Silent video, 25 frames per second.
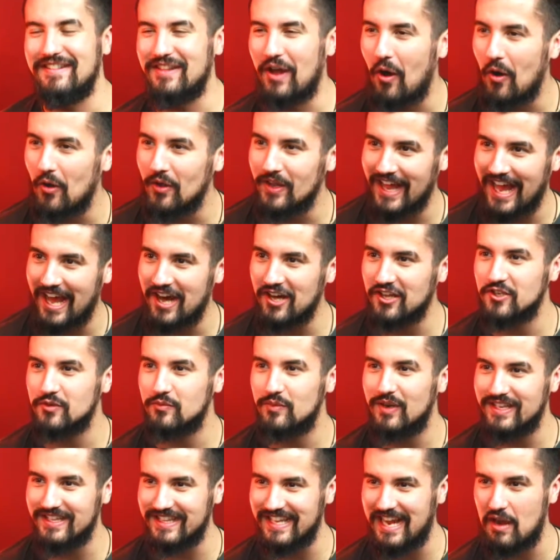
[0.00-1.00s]
the whole Elden
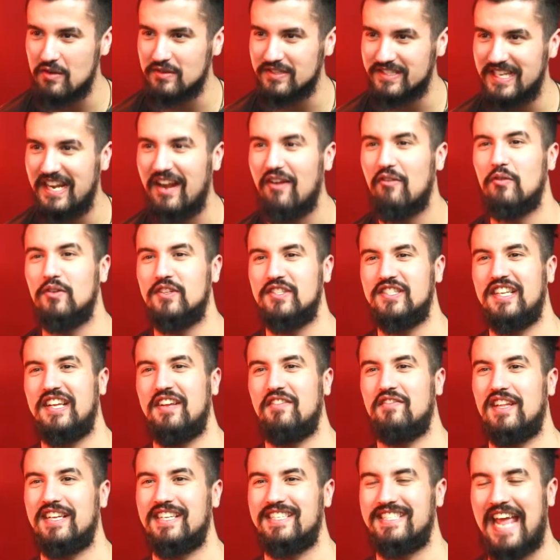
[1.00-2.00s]
Ring thing. I was seeing everyone
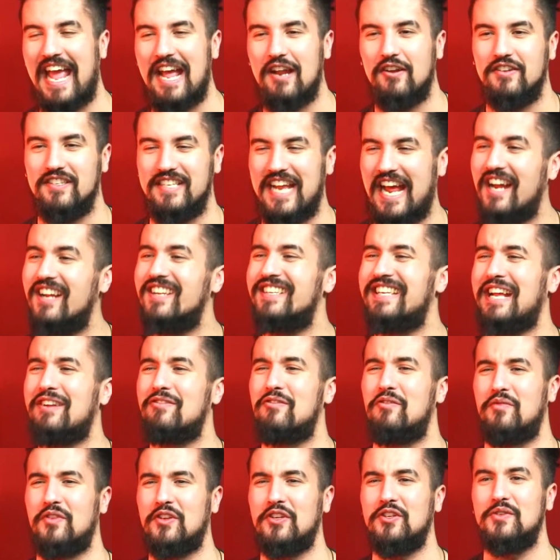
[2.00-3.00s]
give like 10, 10 out of 10
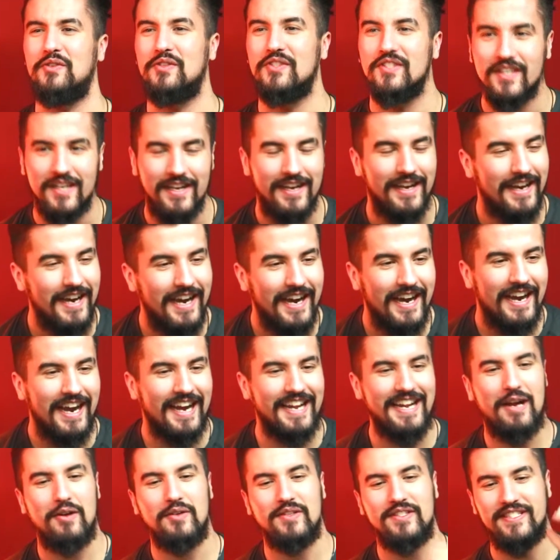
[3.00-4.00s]
reviews.
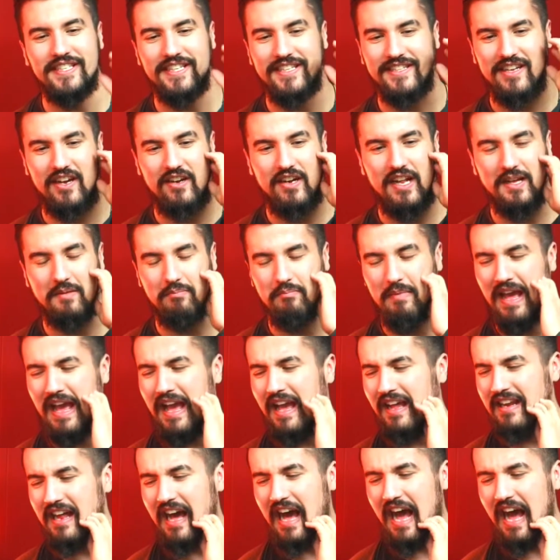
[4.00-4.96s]
And I was sitting there like, man,